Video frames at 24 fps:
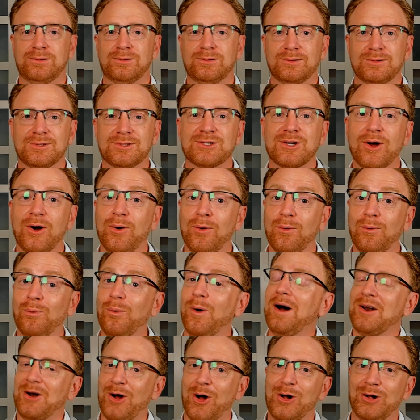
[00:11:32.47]
so
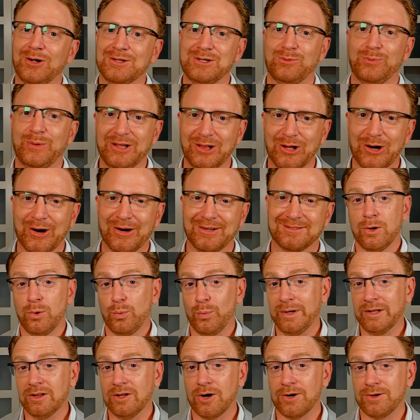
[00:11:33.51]
what all did we learn?
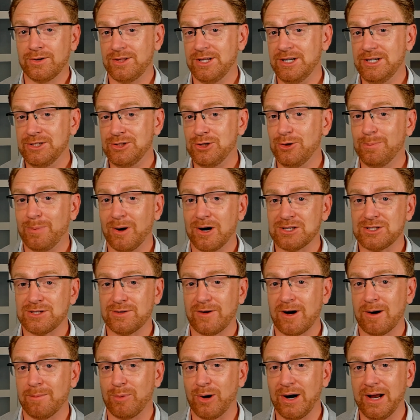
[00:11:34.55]
We learned the two parts of
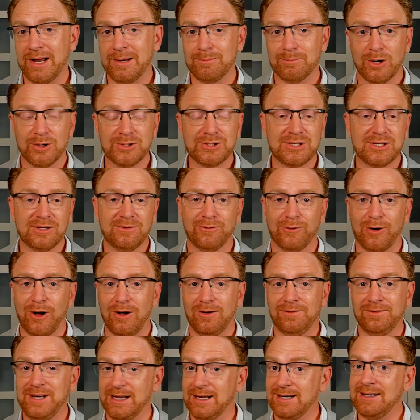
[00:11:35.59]
our brain most
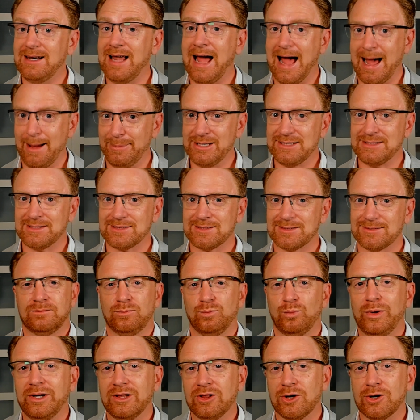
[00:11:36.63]
involved in habits.
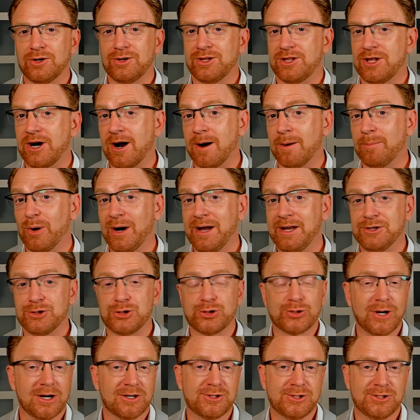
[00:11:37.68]
We learned that our brain
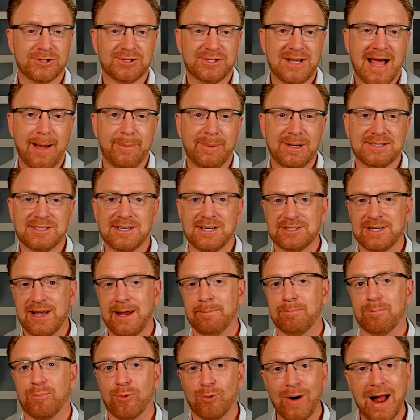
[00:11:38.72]
structures habits as a
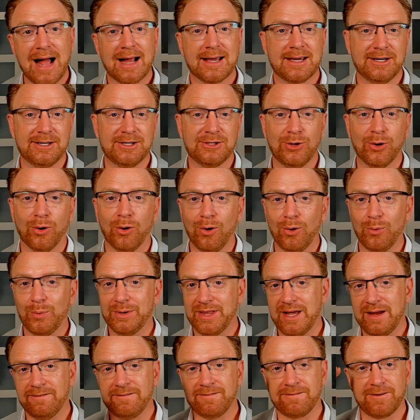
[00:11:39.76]
bracketed goal with
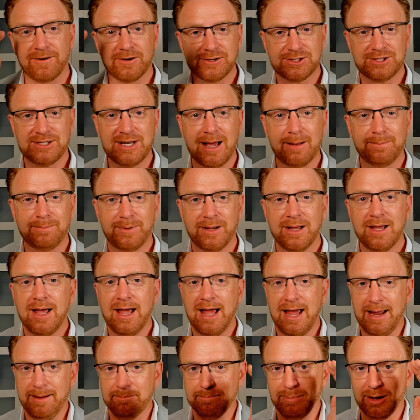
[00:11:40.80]
a first step,
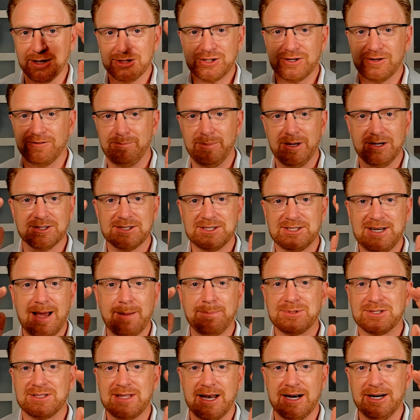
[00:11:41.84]
a bunch of middle
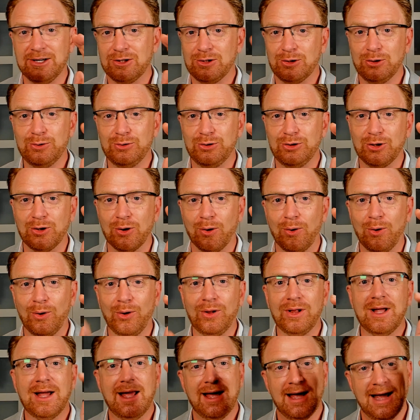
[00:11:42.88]
steps that include the
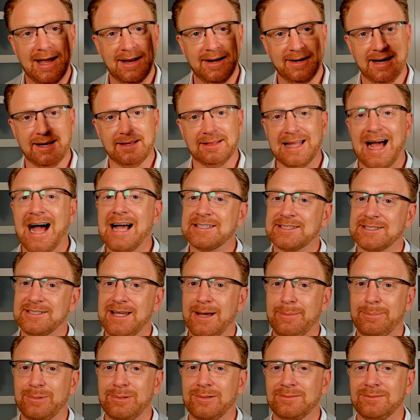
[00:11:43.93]
goal, and a last step.